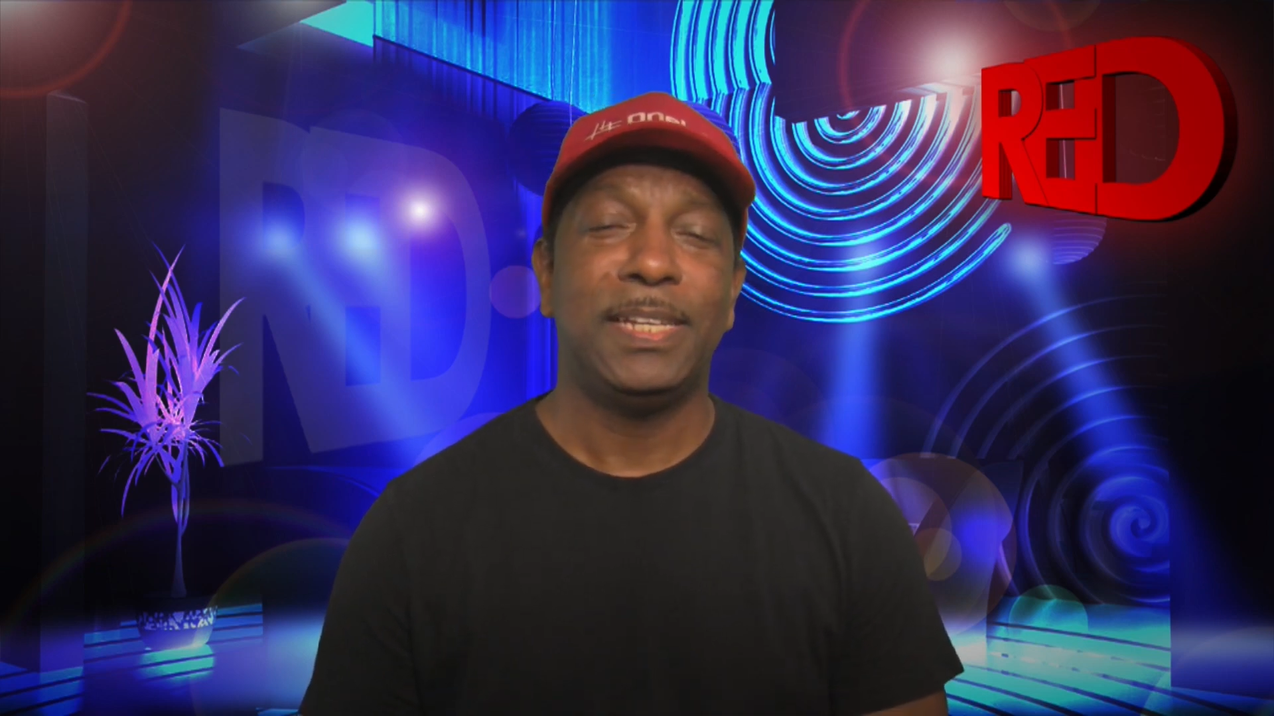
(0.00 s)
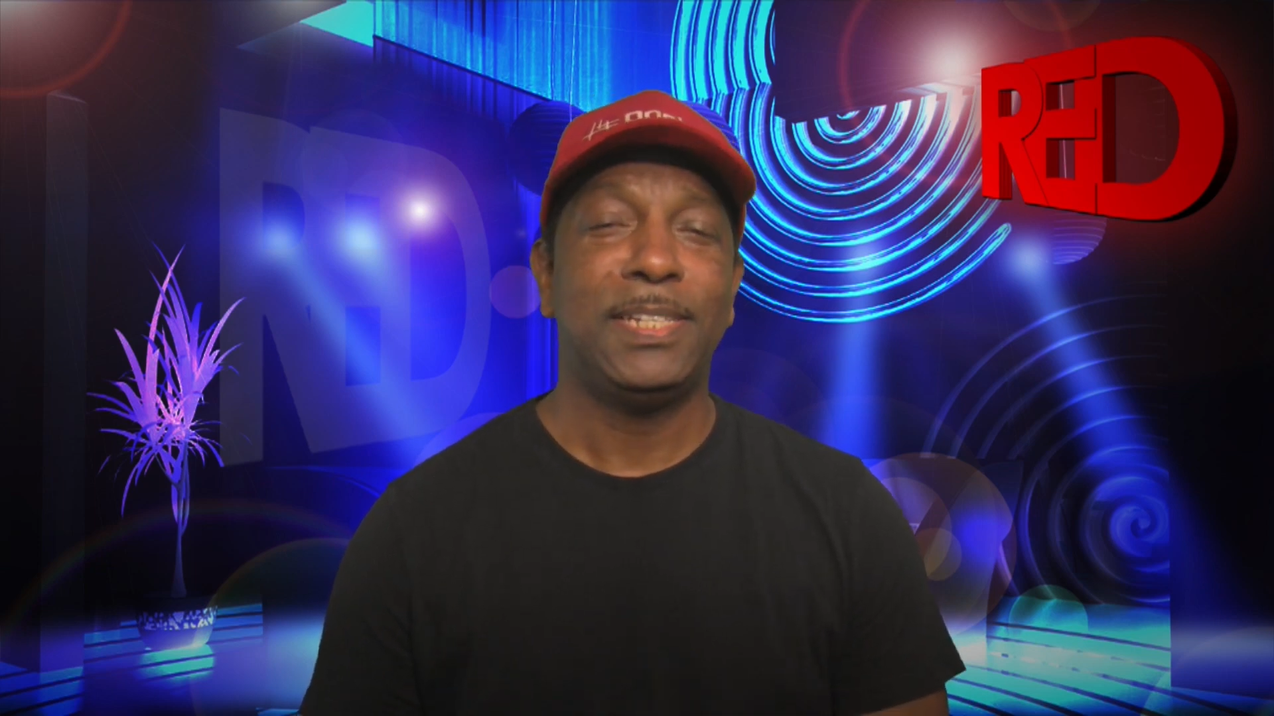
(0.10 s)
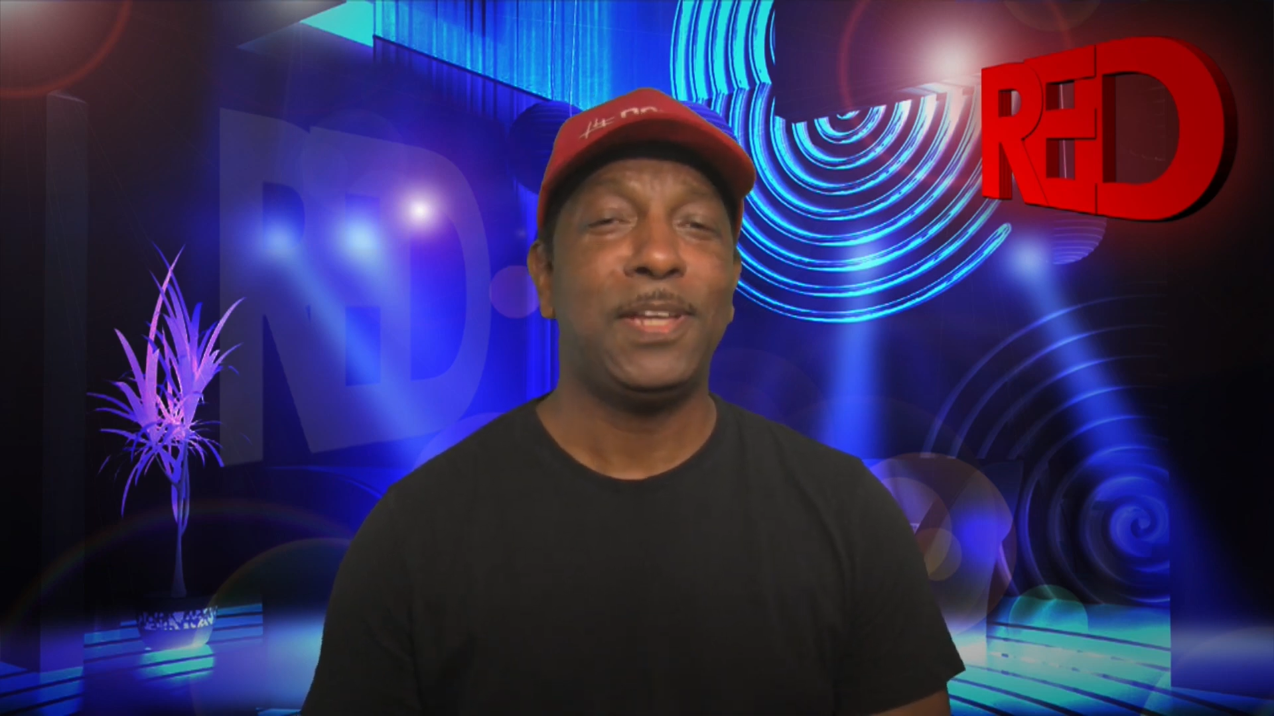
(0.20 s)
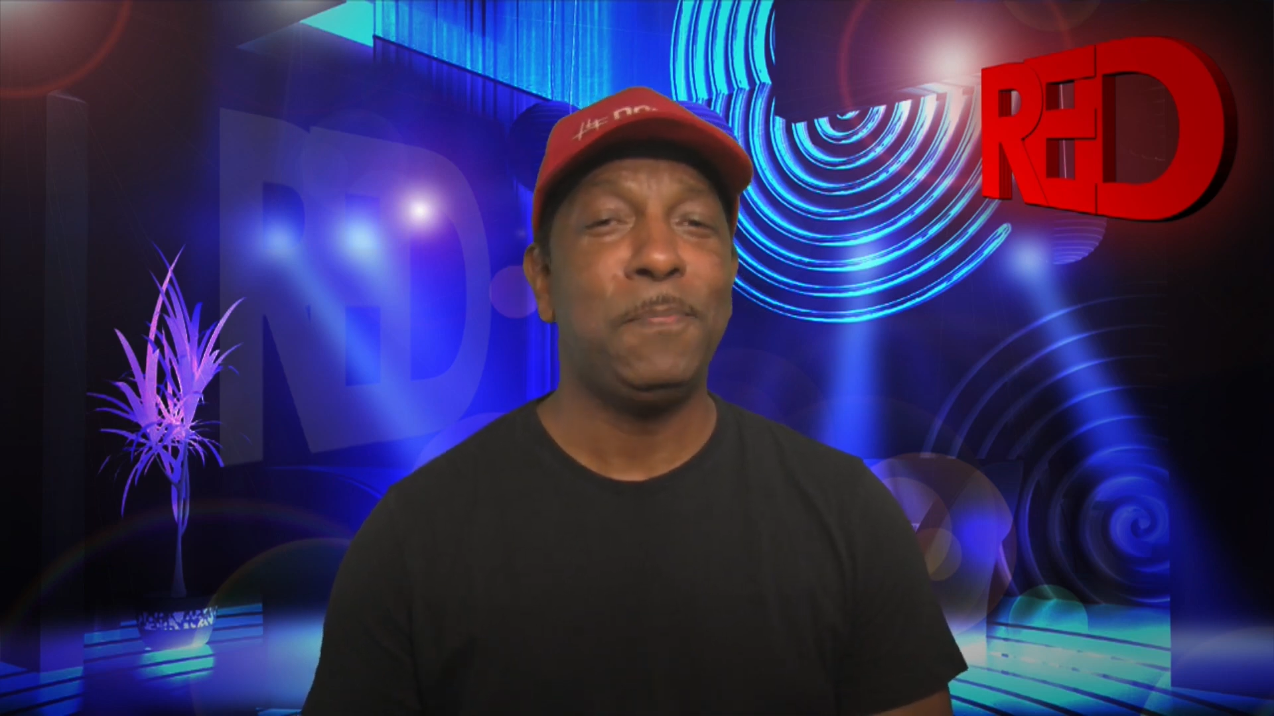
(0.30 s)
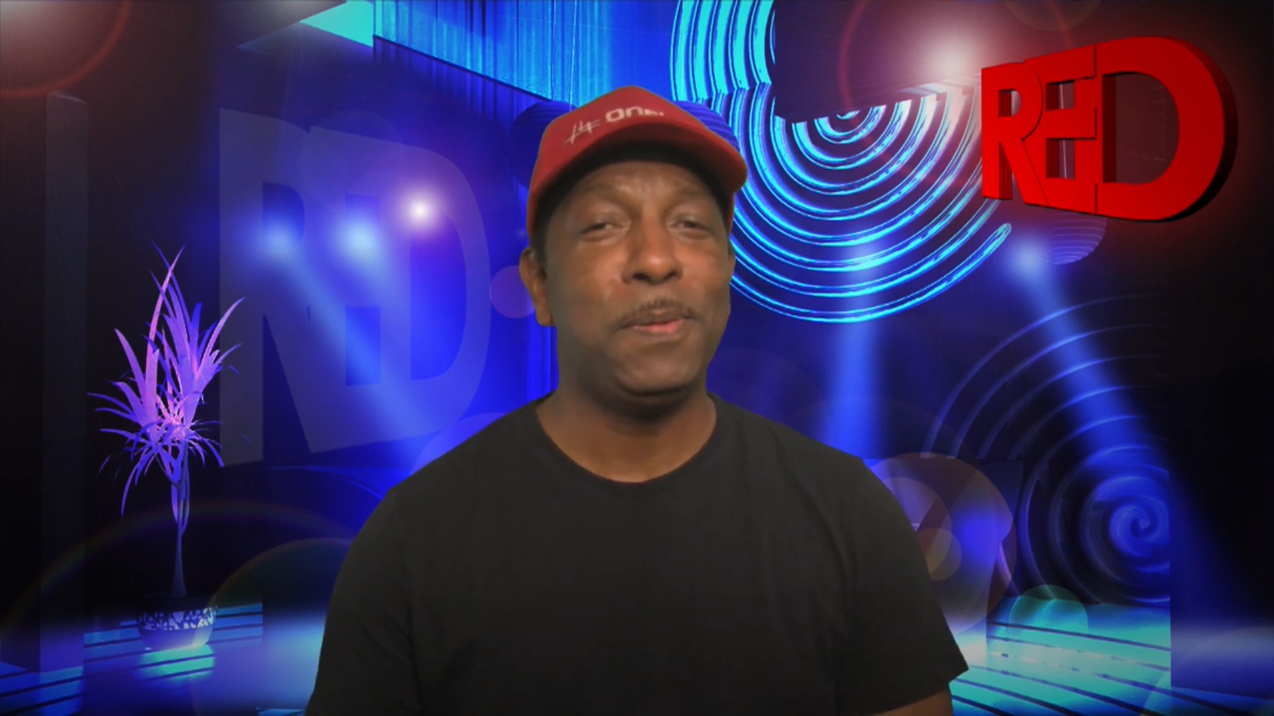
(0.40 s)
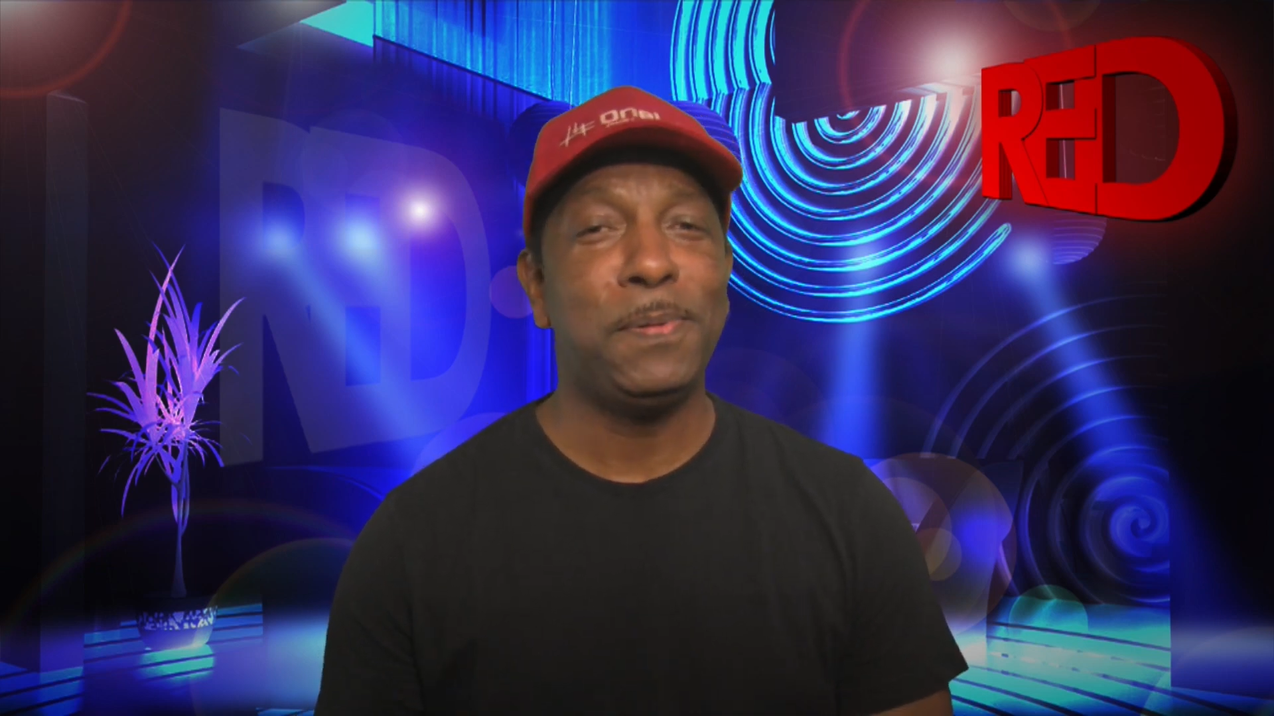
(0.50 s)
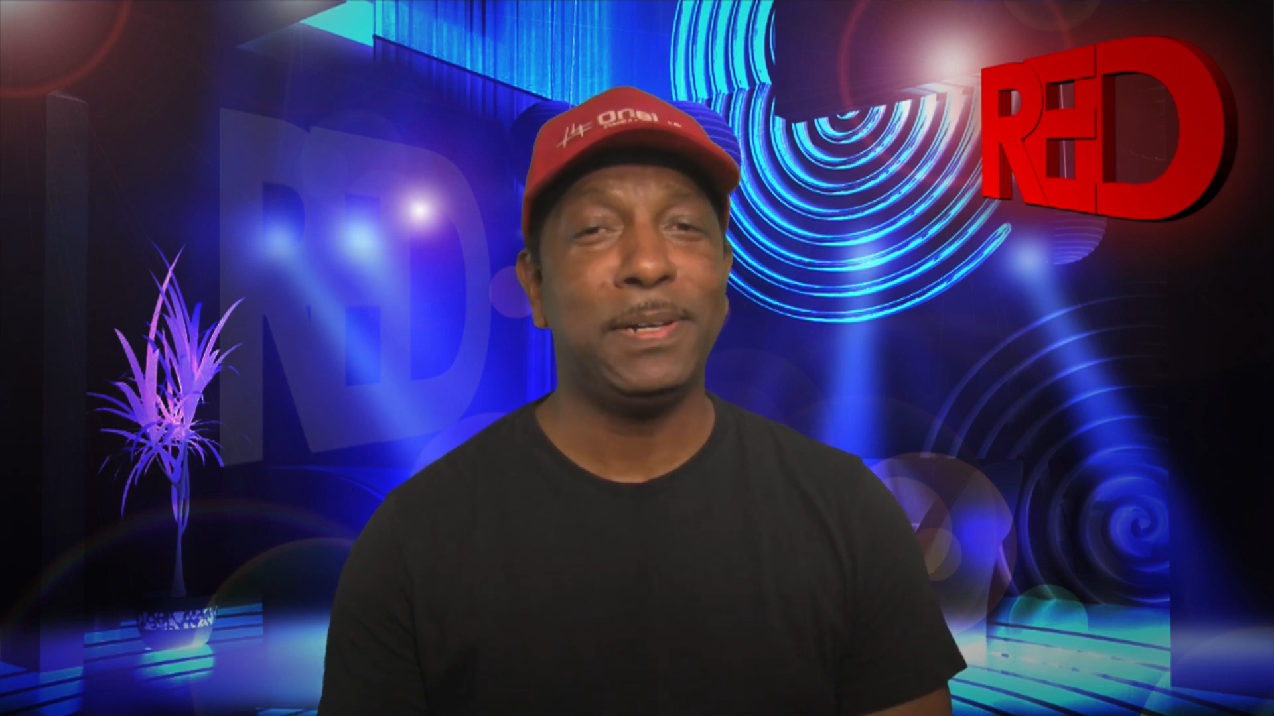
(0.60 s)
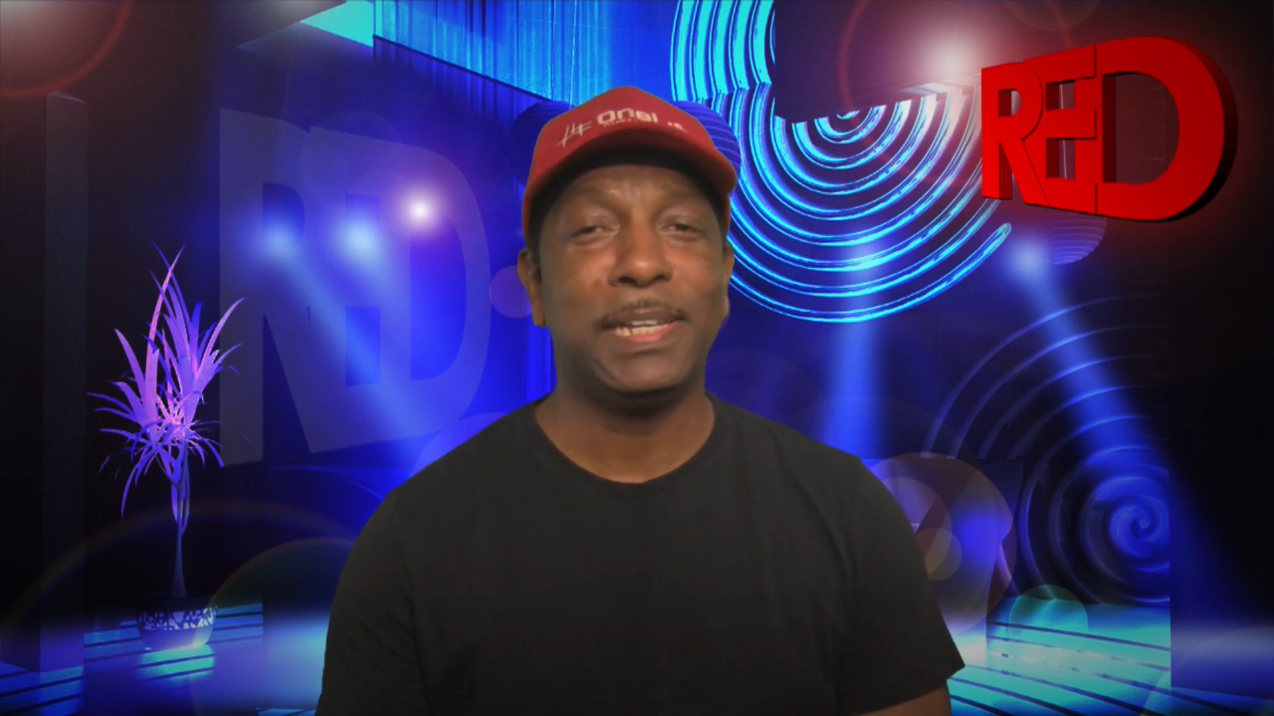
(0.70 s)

Some people